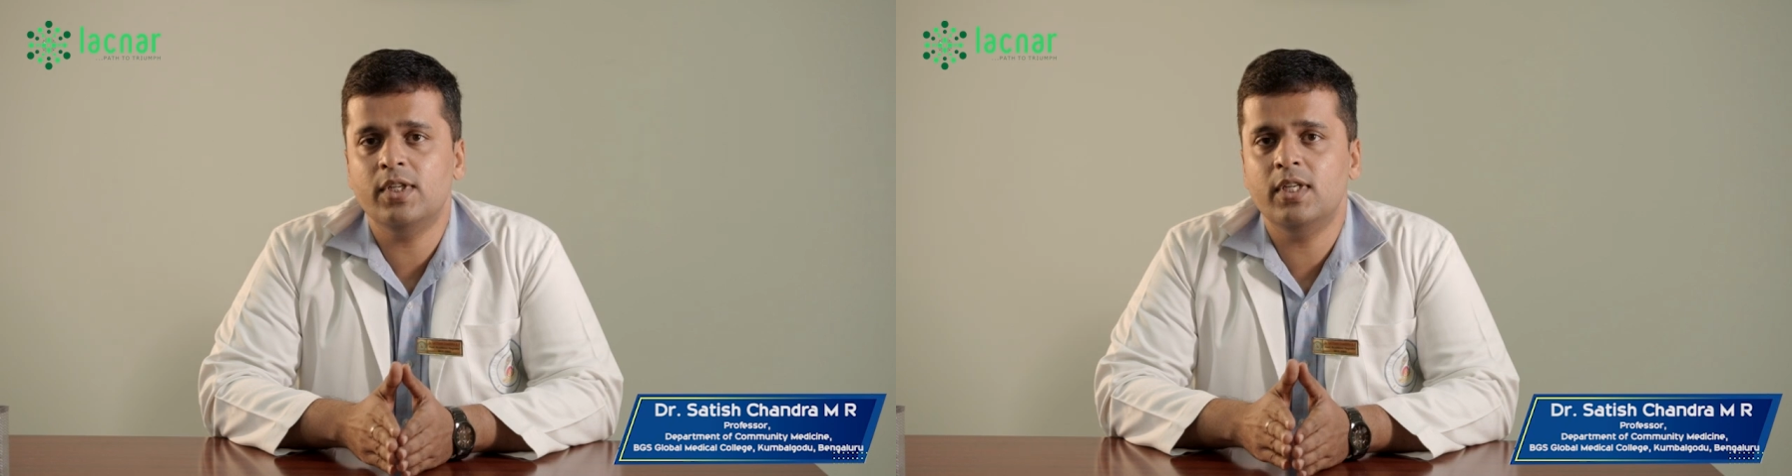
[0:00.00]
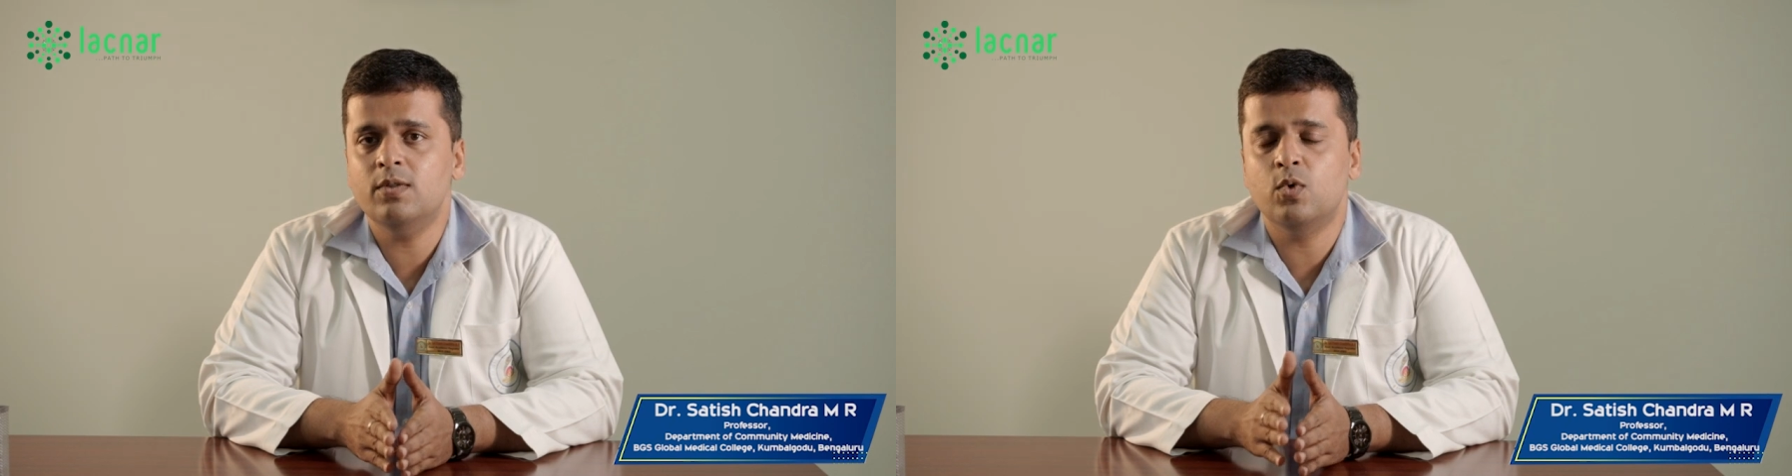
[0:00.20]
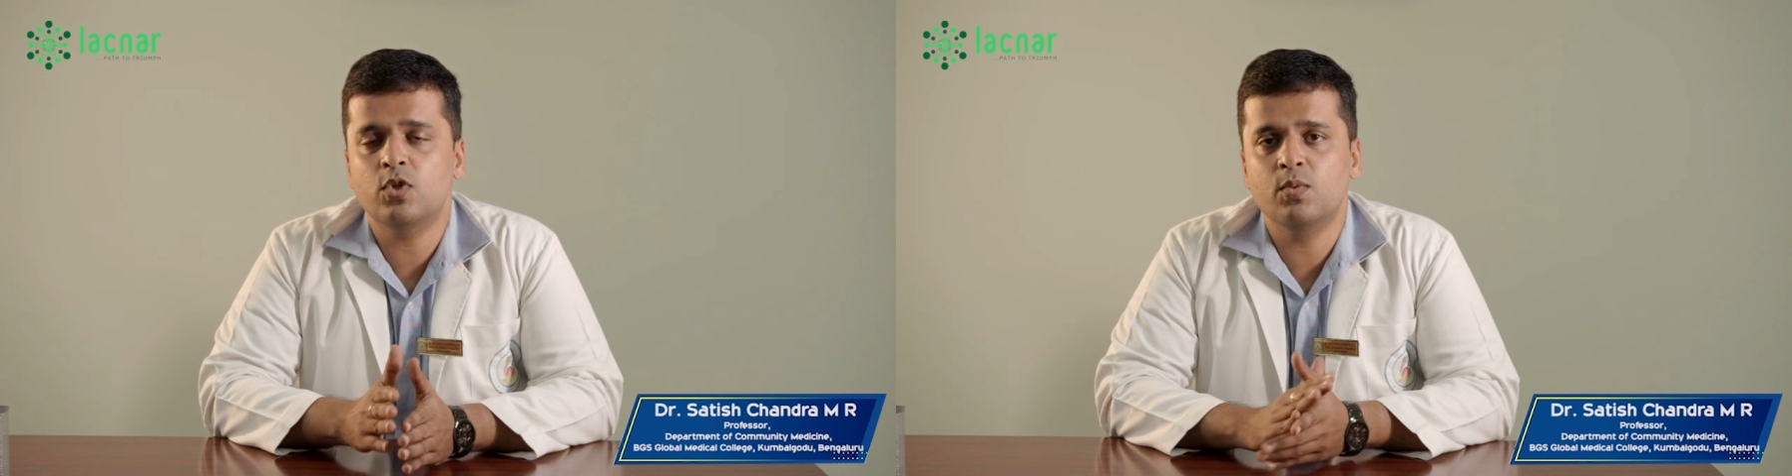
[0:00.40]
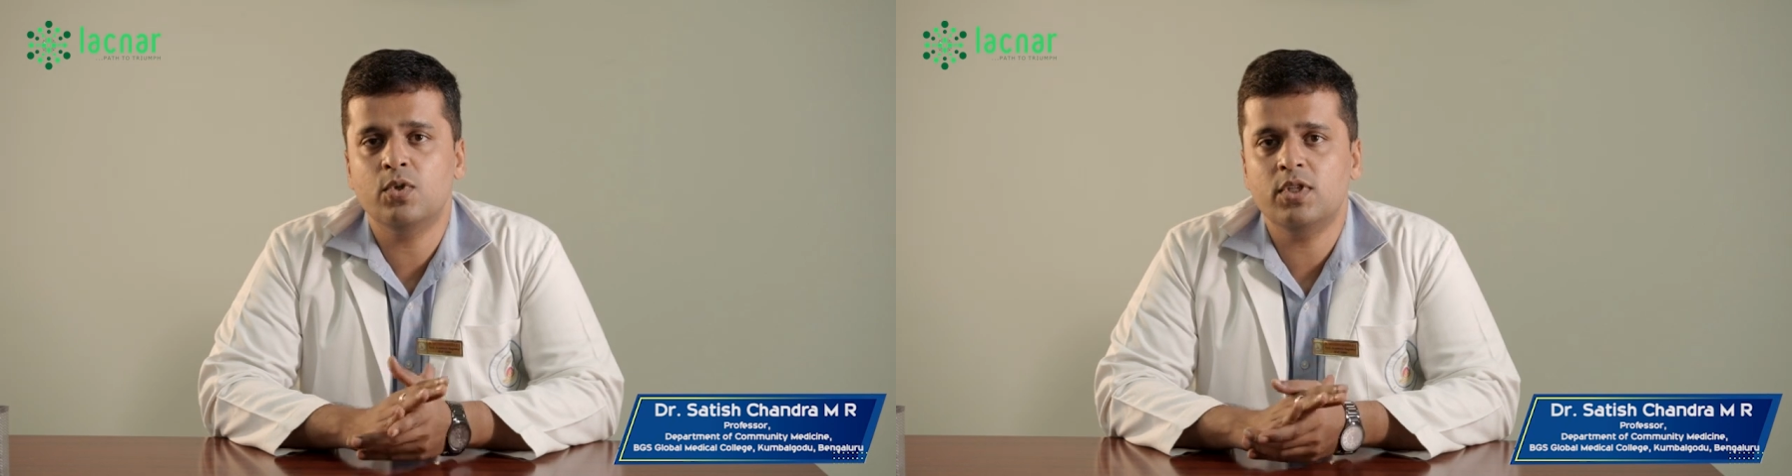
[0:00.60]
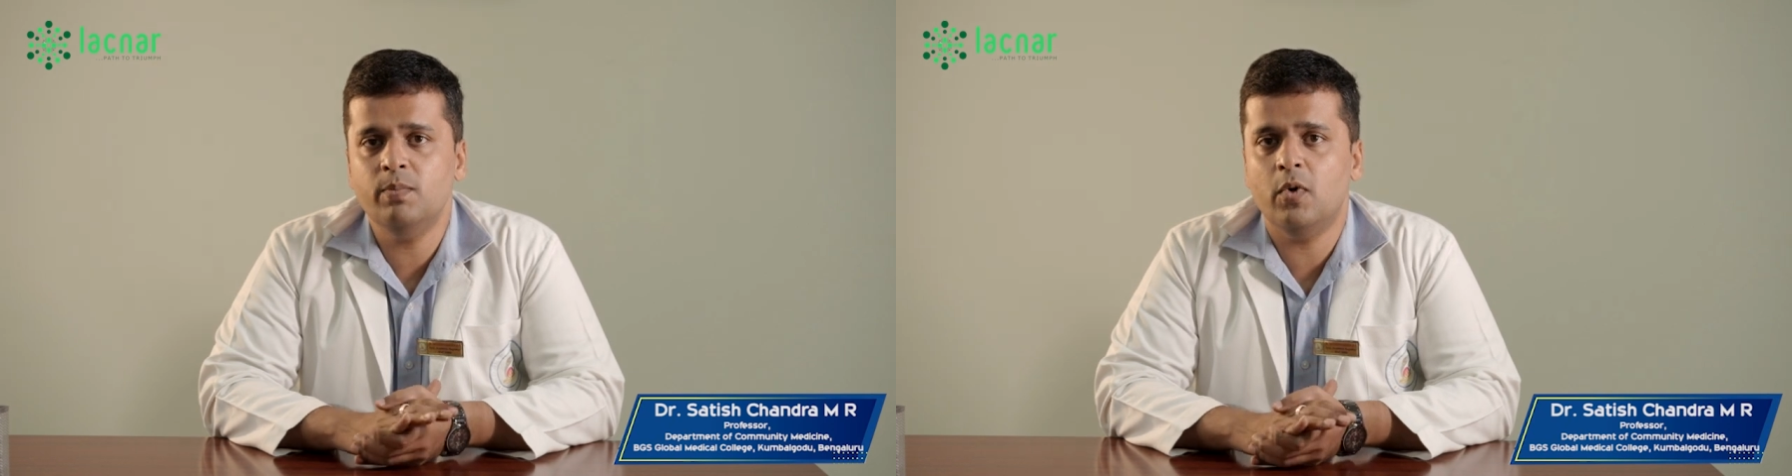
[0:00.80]
chain is
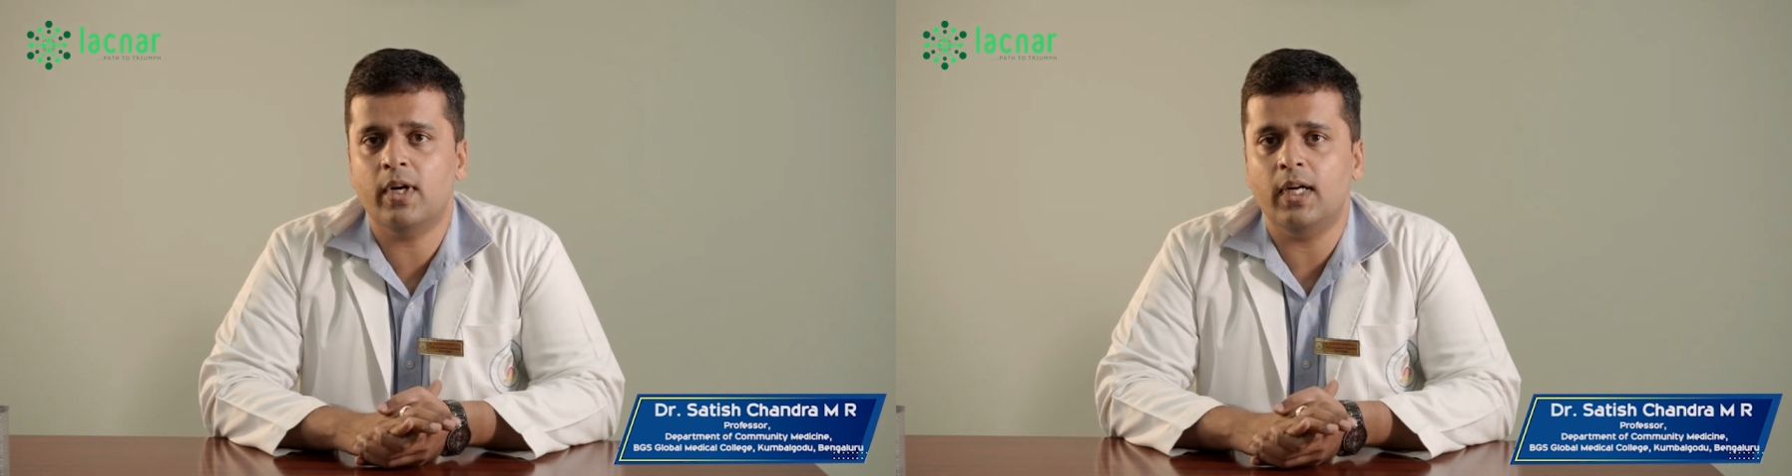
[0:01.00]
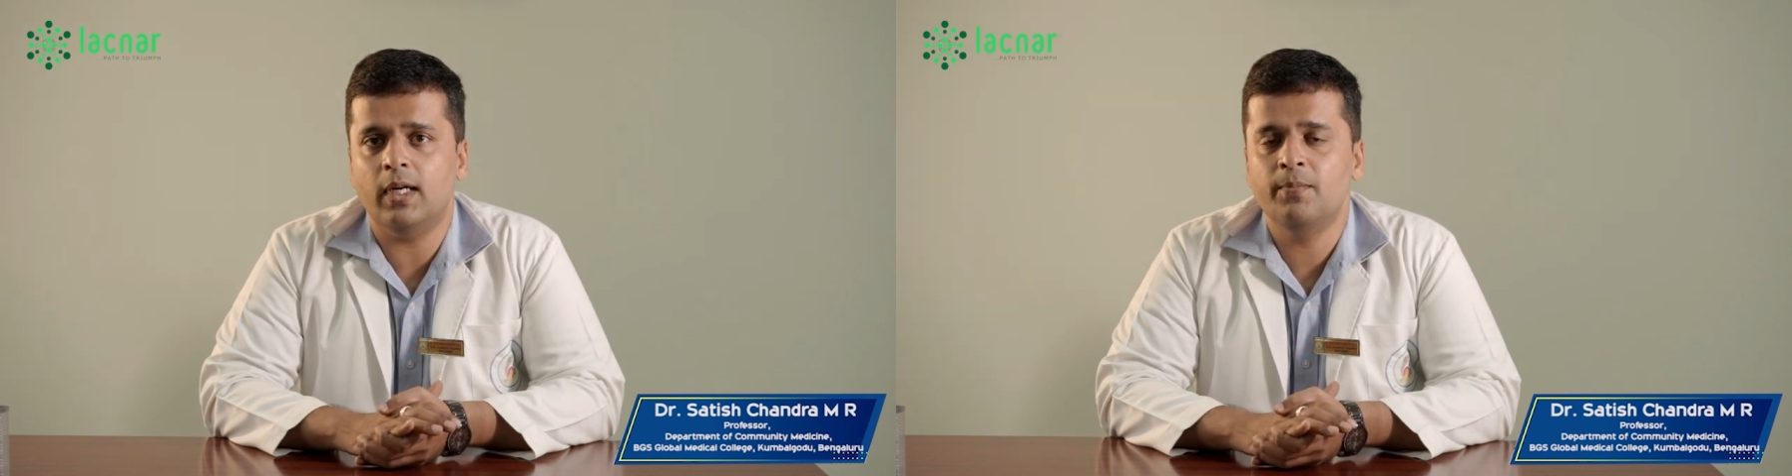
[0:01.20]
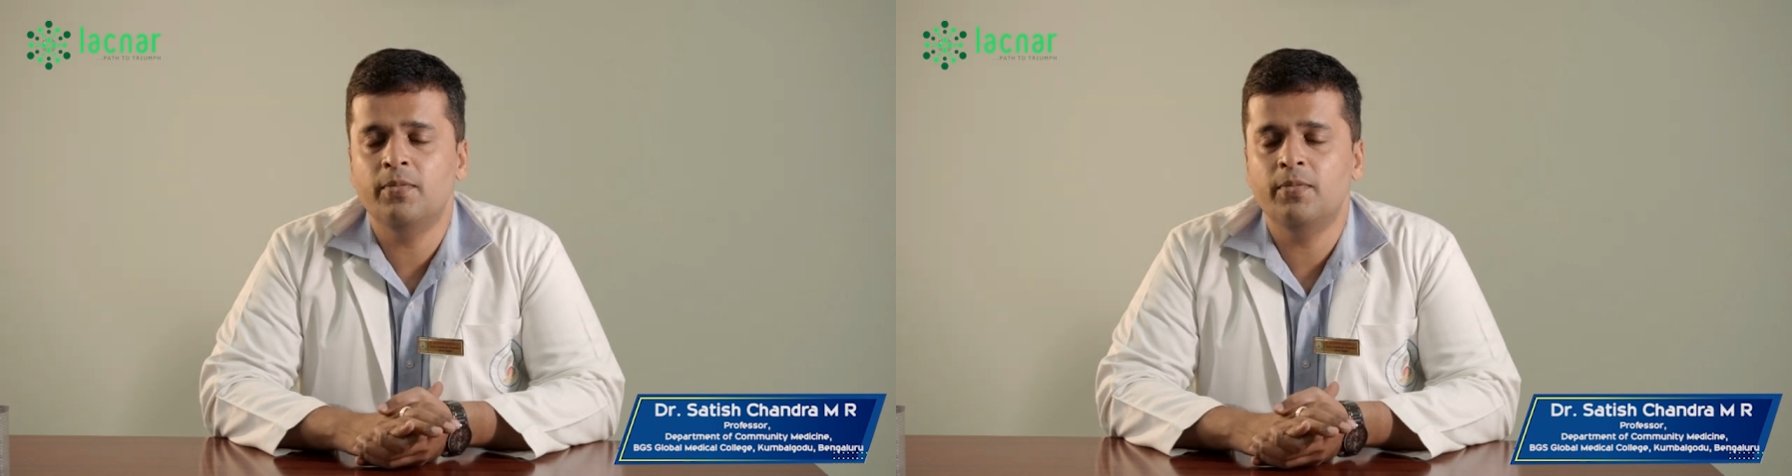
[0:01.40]
most important.